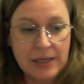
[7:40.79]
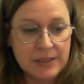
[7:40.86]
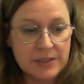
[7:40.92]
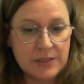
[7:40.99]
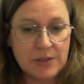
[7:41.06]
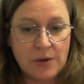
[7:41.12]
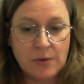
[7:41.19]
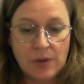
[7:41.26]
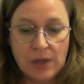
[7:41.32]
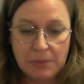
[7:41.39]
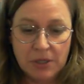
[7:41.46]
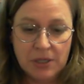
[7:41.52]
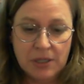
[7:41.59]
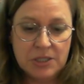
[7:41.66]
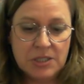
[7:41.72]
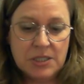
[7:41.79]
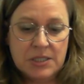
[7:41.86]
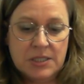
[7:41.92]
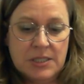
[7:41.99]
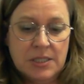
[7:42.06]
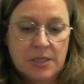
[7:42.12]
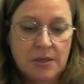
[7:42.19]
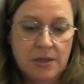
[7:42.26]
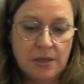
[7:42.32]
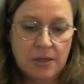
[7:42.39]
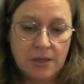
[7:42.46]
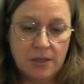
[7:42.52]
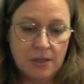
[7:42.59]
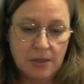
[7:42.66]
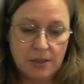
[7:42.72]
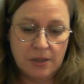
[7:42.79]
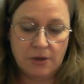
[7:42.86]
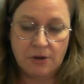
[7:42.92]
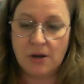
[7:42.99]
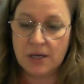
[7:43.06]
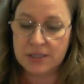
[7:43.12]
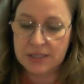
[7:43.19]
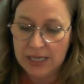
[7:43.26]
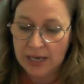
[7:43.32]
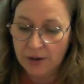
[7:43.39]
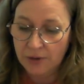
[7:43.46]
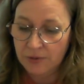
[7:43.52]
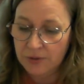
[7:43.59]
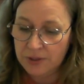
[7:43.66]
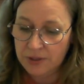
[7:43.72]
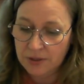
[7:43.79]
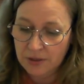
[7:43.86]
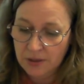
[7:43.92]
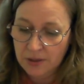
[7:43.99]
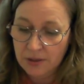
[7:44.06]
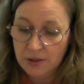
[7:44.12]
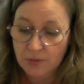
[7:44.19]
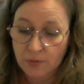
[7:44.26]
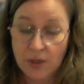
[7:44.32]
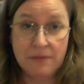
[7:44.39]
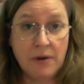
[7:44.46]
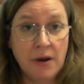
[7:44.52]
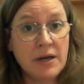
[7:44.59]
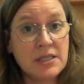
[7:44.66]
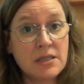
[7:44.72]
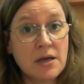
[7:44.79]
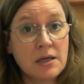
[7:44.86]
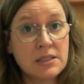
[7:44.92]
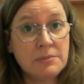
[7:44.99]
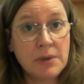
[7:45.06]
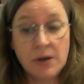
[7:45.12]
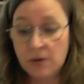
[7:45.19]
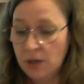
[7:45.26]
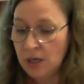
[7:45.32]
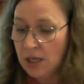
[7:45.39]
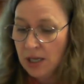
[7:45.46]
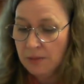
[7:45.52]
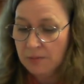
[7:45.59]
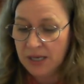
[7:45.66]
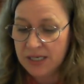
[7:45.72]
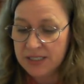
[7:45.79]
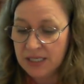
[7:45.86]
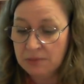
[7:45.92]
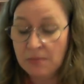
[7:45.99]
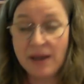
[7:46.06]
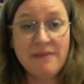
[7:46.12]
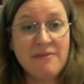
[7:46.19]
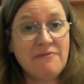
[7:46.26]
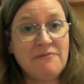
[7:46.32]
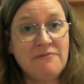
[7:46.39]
So I'm gonna just cross out what I've already talked about, because in my